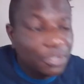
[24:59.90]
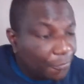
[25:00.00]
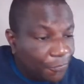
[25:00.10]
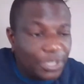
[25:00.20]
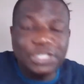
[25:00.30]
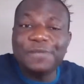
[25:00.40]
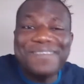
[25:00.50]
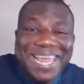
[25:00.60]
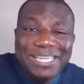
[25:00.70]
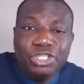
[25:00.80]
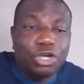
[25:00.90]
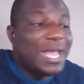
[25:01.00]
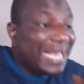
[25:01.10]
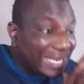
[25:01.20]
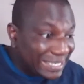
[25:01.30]
The voice of nature
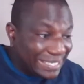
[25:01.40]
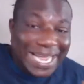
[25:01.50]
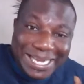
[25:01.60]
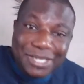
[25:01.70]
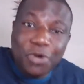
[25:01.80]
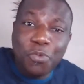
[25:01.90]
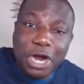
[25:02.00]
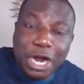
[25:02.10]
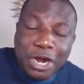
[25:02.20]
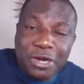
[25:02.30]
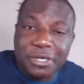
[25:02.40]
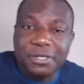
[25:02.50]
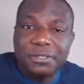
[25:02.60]
is there in the word.